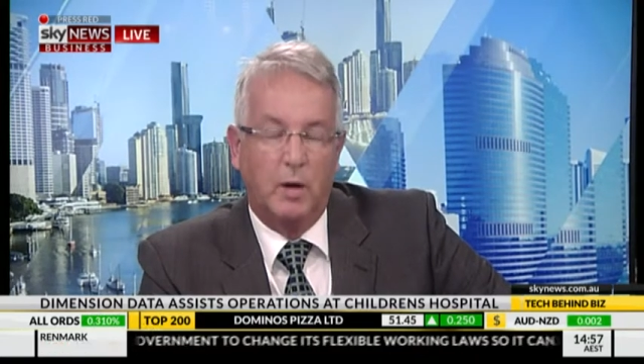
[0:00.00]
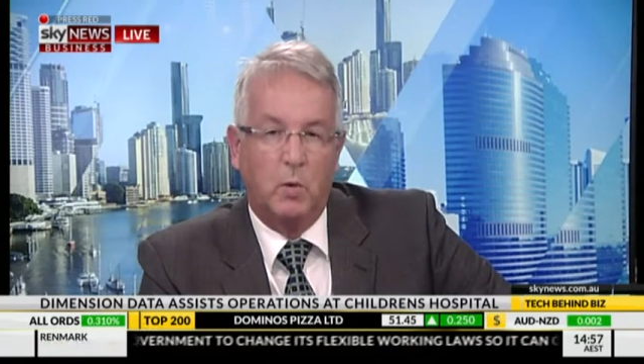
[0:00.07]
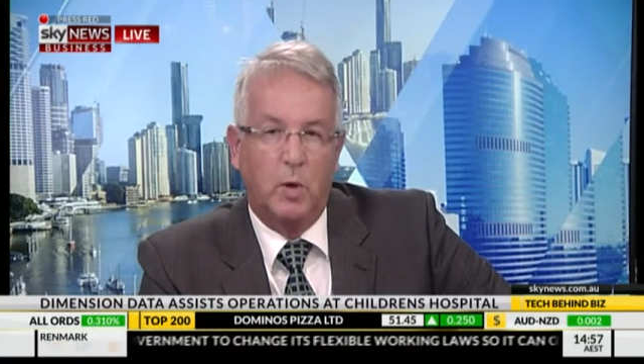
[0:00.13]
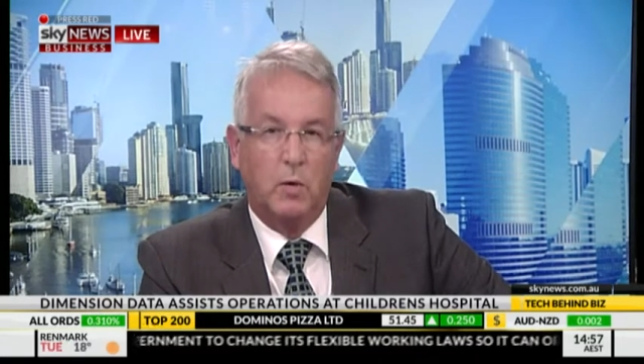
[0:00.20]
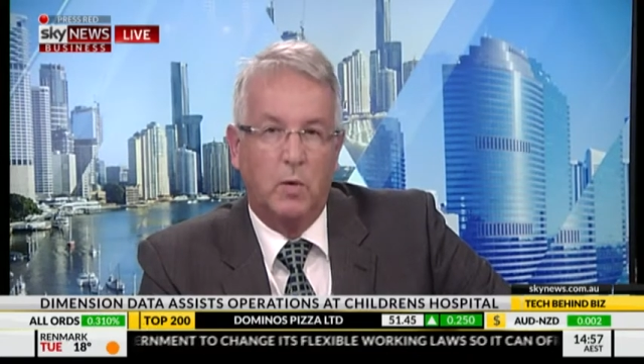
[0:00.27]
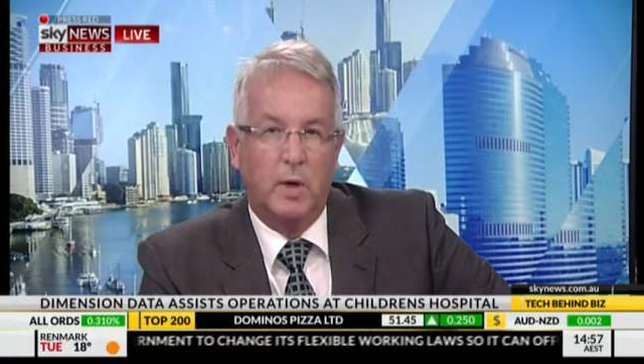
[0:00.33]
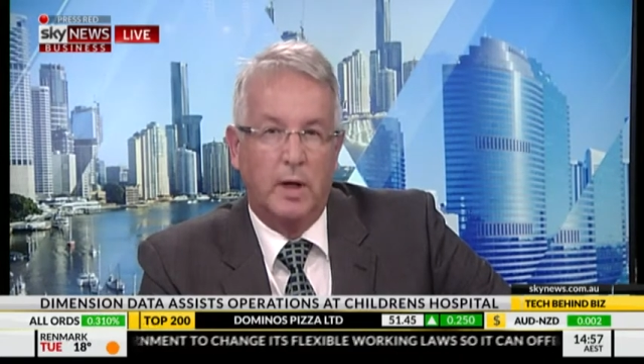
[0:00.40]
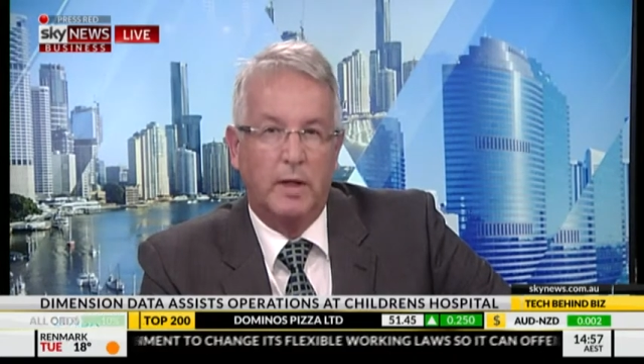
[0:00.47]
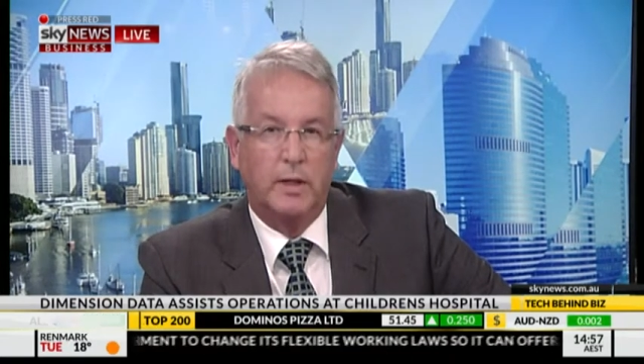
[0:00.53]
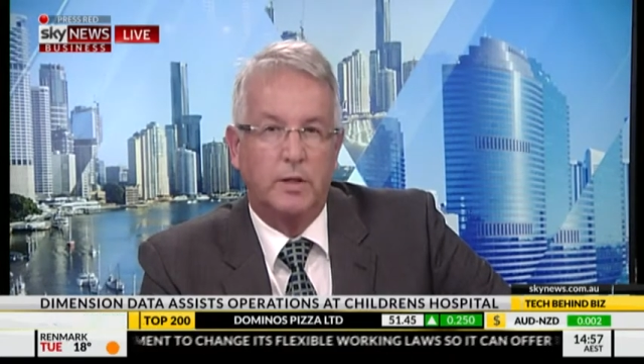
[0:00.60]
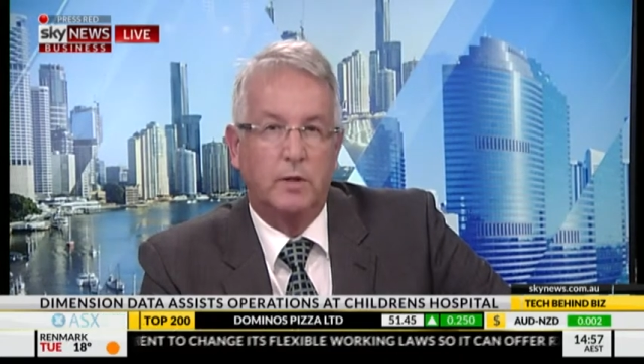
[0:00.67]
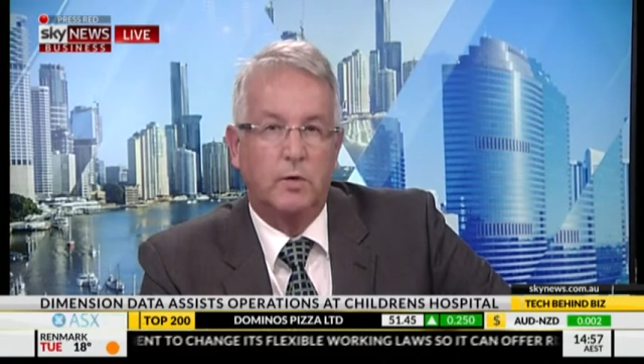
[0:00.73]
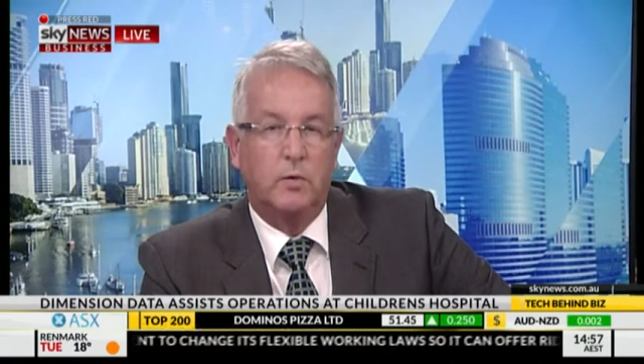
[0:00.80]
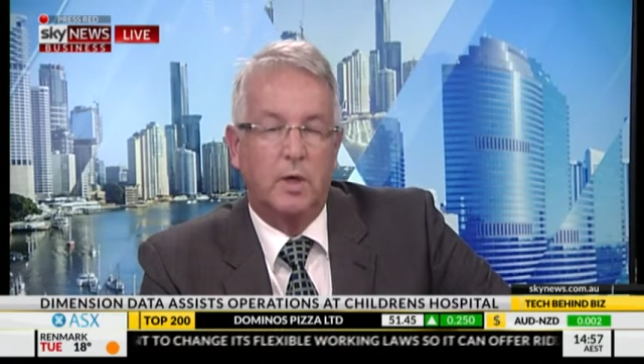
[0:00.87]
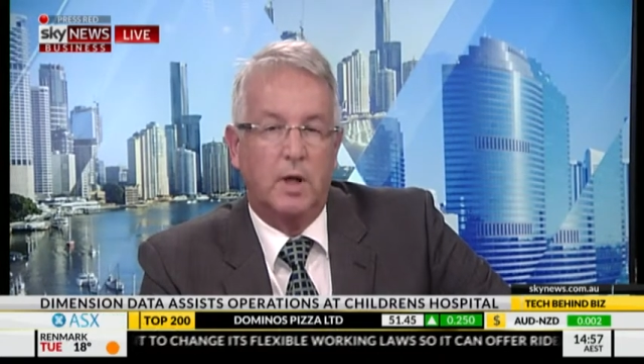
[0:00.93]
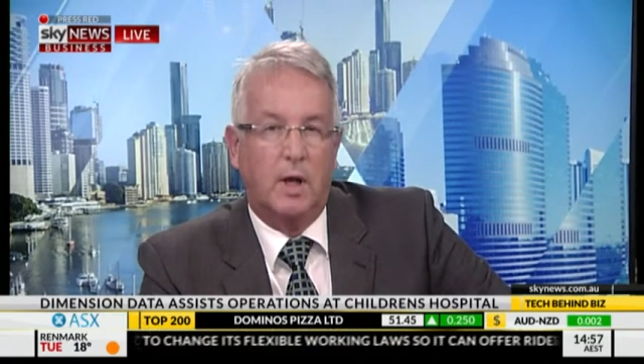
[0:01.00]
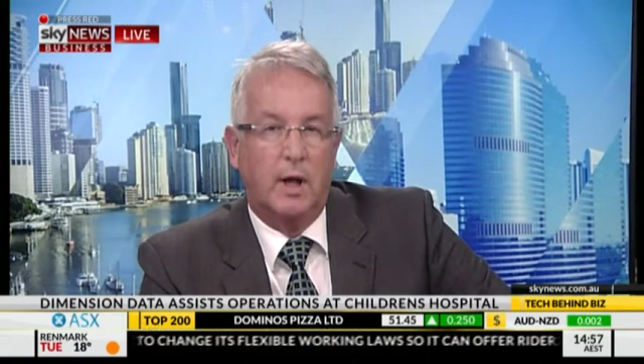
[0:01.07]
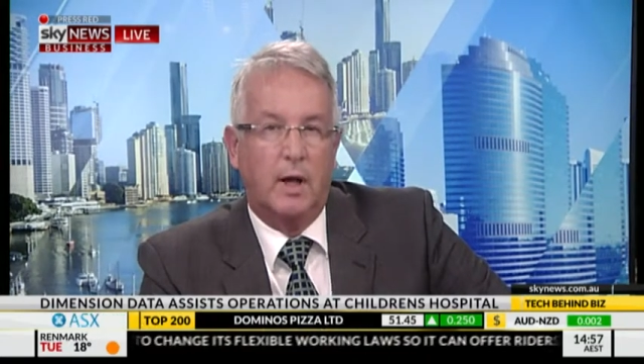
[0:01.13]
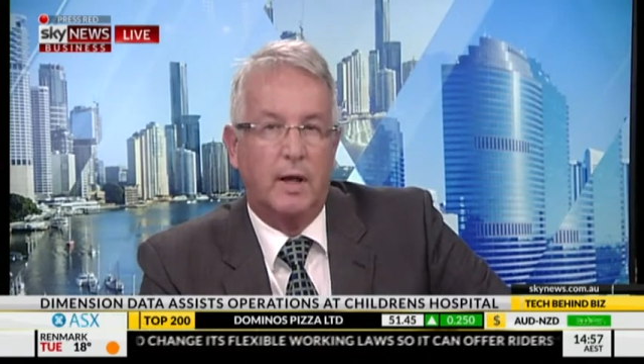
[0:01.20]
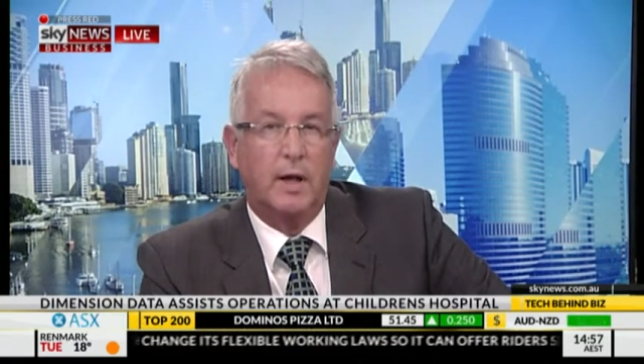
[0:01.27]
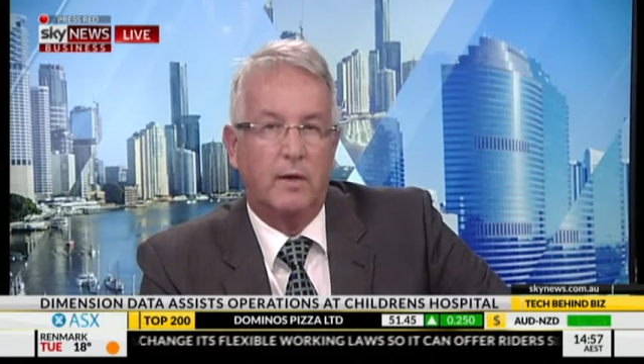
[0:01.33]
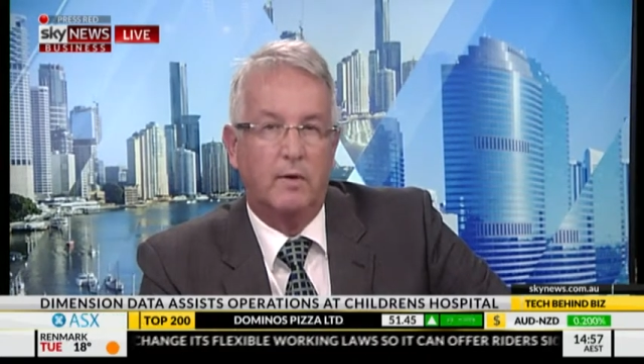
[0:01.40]
and we really do
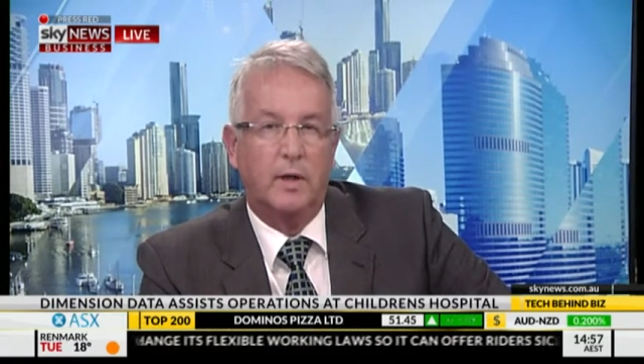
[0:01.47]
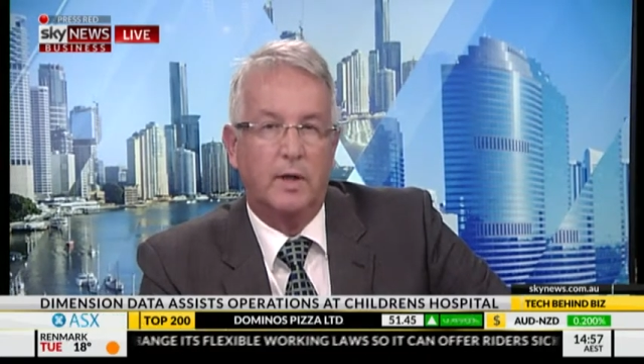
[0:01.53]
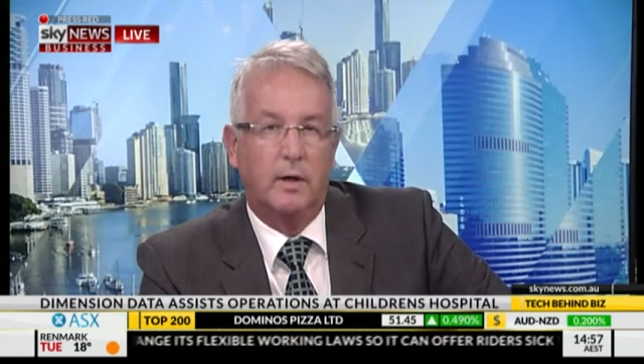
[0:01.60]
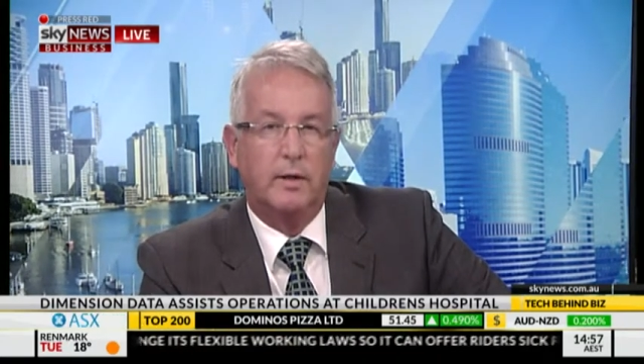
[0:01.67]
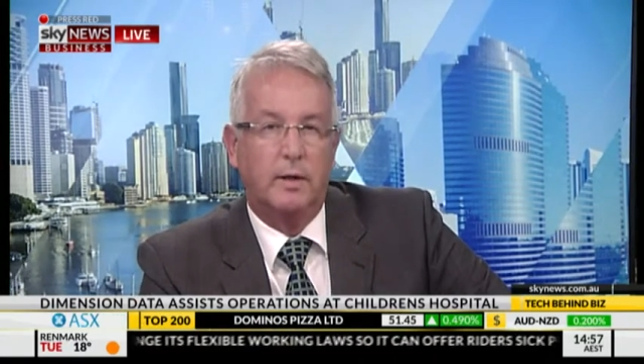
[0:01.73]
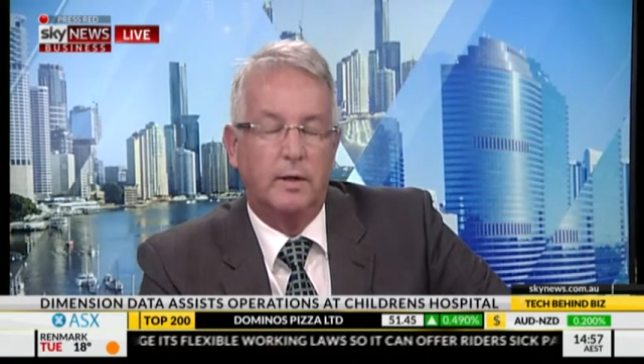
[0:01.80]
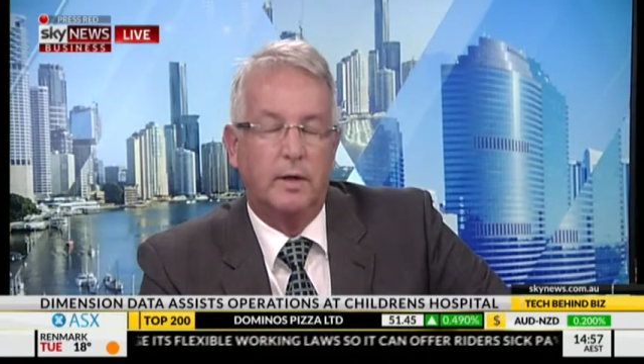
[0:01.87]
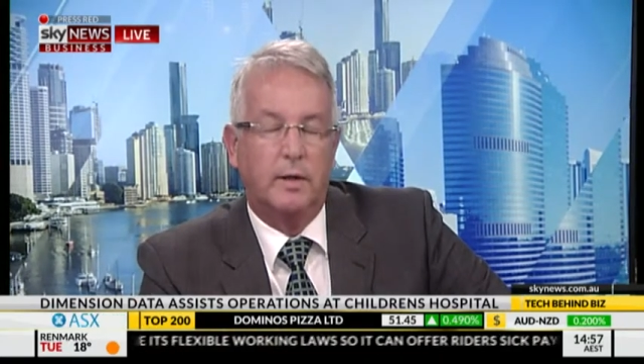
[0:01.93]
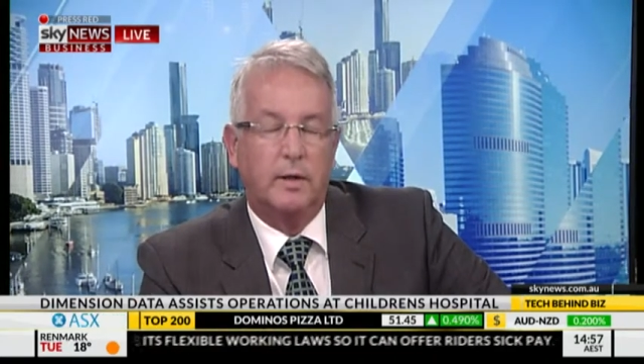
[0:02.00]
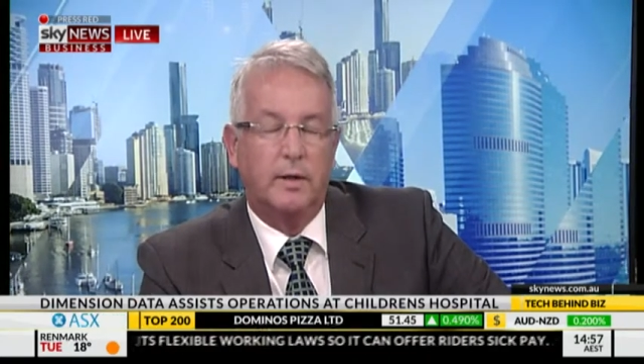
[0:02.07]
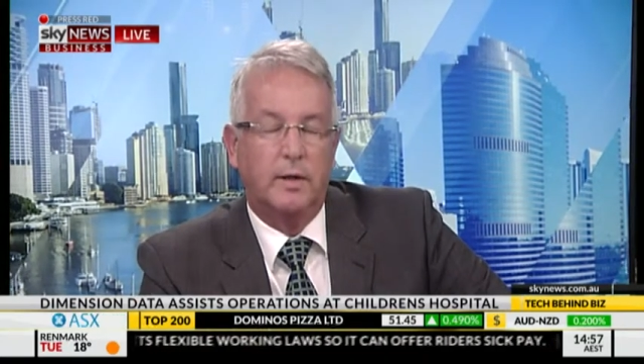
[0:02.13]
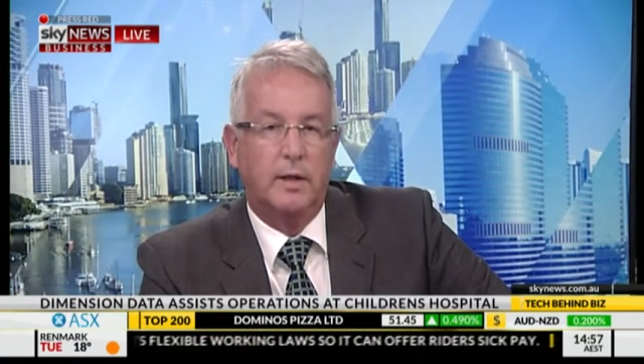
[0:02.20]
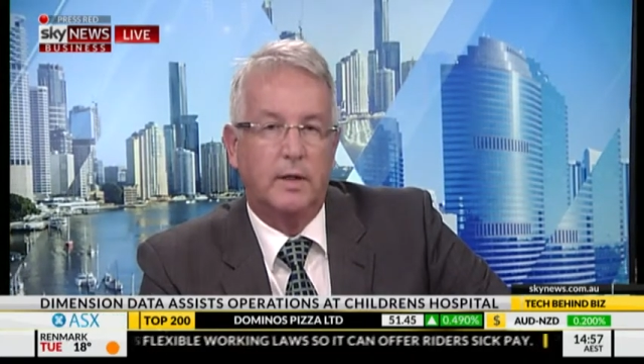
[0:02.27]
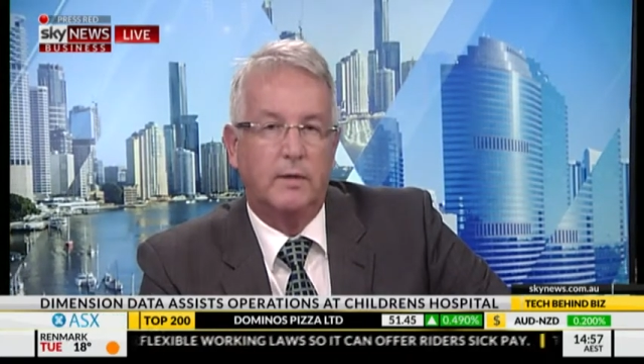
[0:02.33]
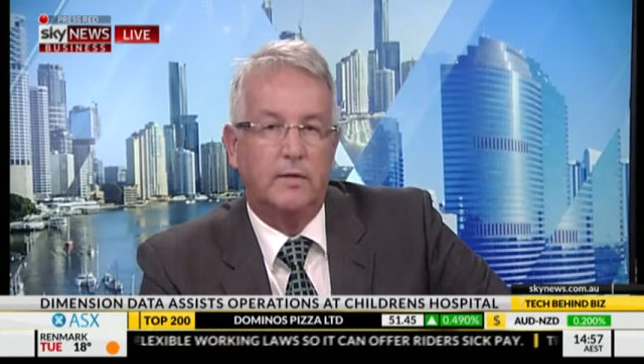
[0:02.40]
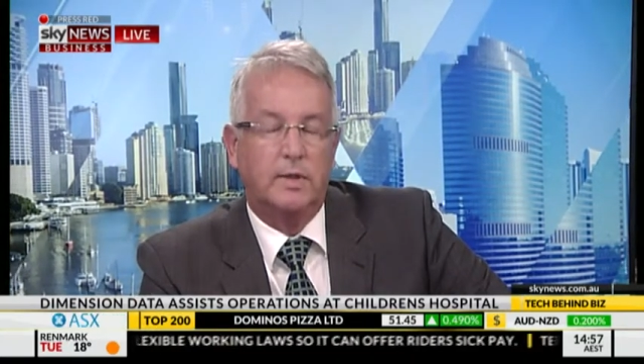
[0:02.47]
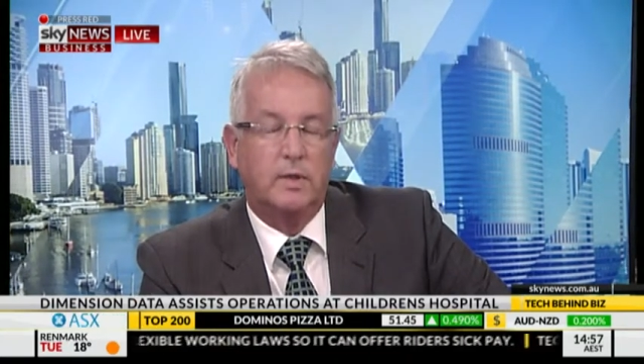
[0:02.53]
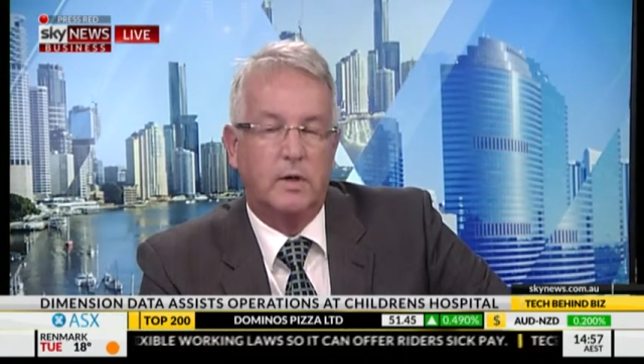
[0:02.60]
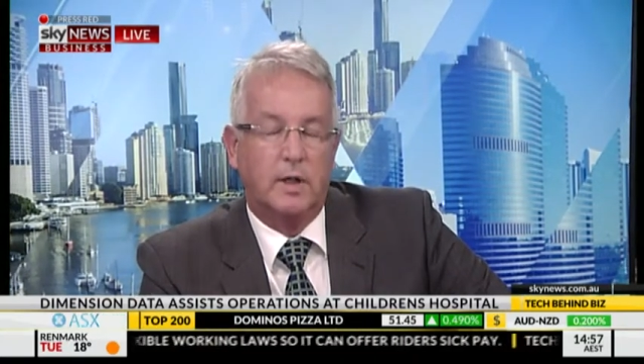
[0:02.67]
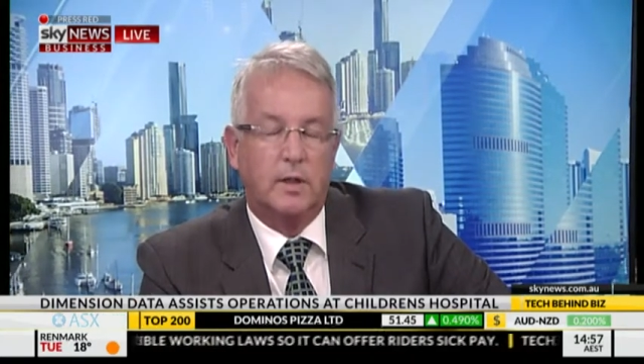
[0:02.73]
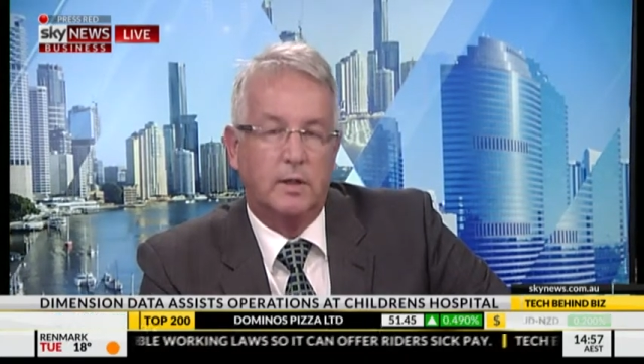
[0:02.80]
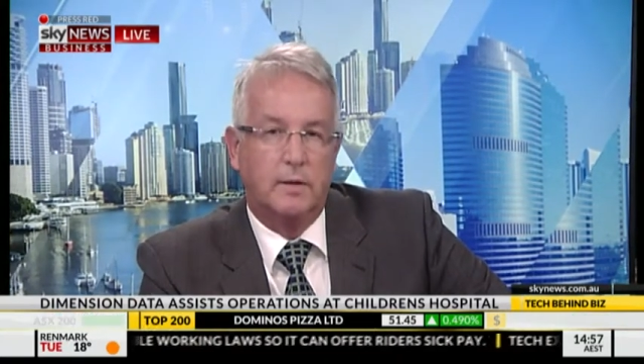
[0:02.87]
rely heavily on the
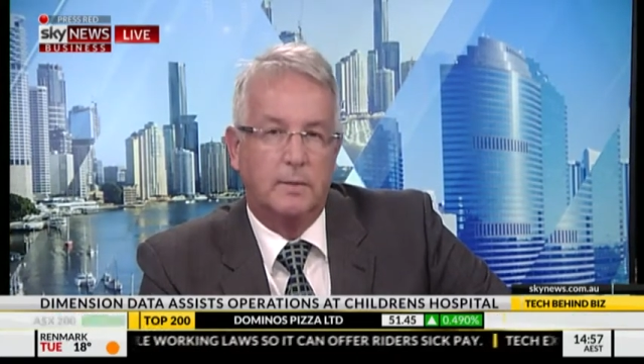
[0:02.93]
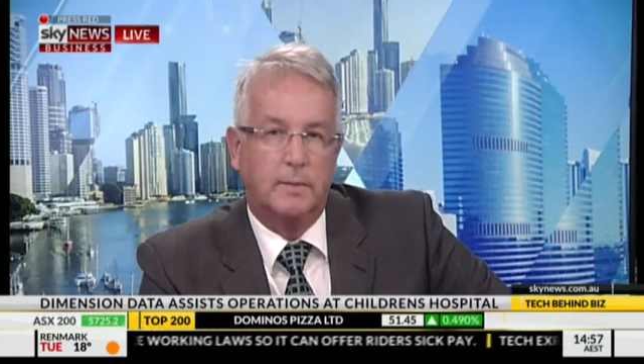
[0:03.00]
infrastructure.